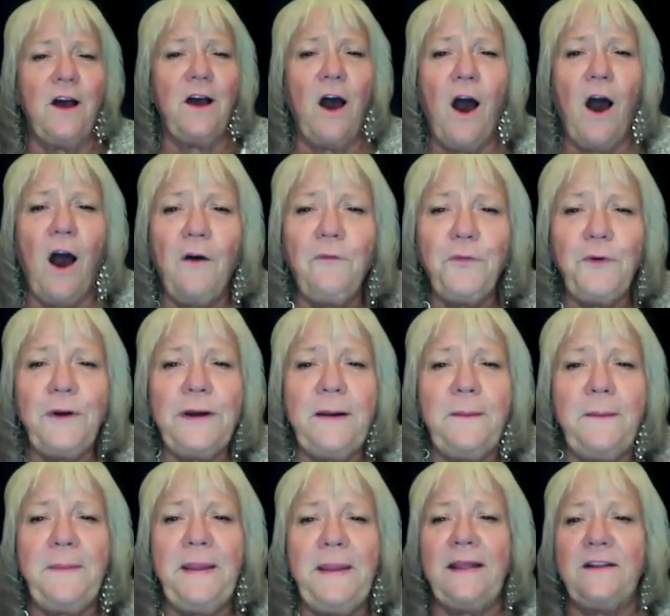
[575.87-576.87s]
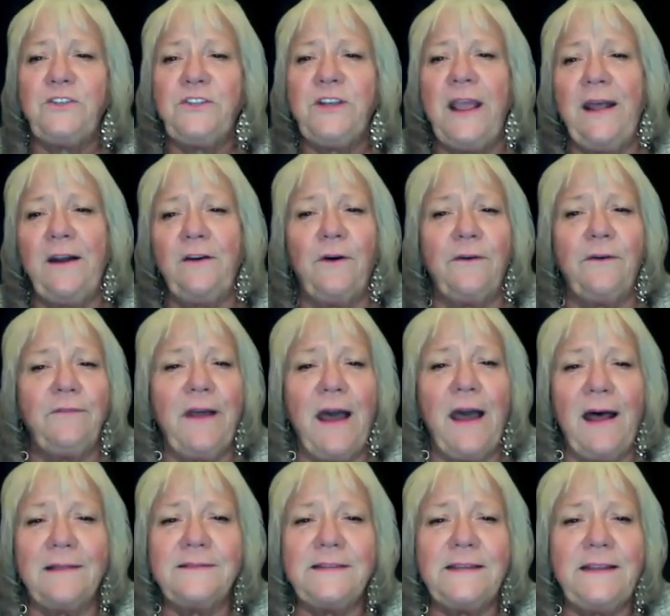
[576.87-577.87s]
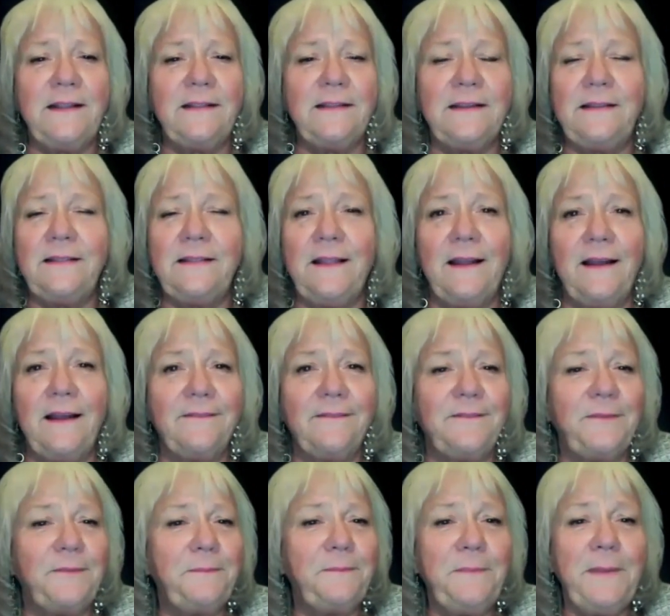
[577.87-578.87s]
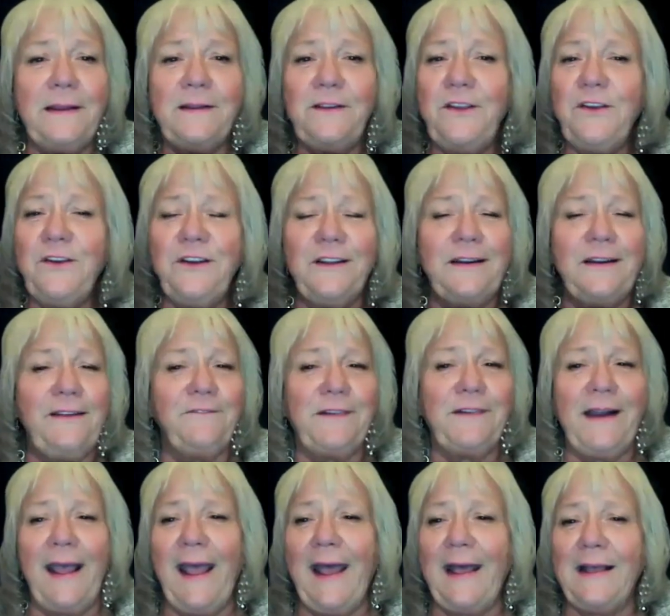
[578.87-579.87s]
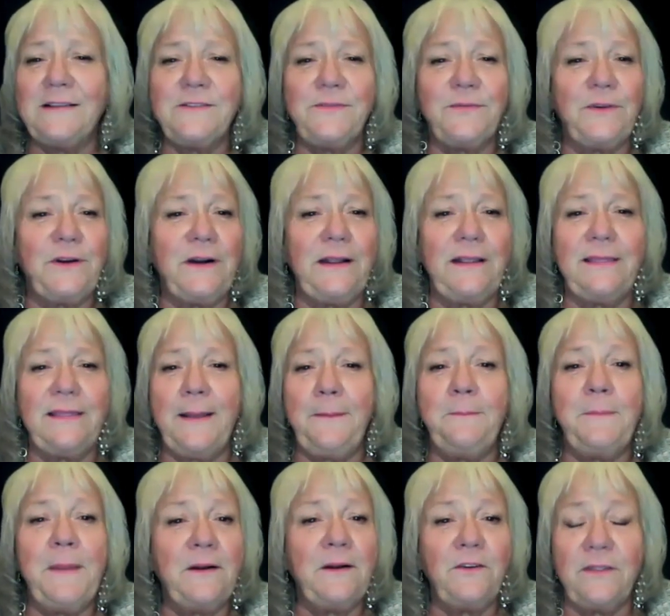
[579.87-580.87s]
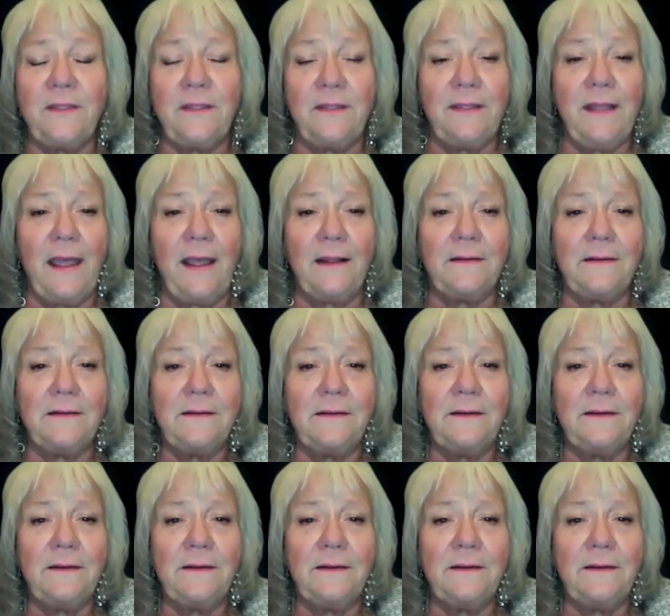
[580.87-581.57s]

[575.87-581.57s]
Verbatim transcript: offering to be a channel of God's healing love. Man, you couldn't even ask for anything better than that.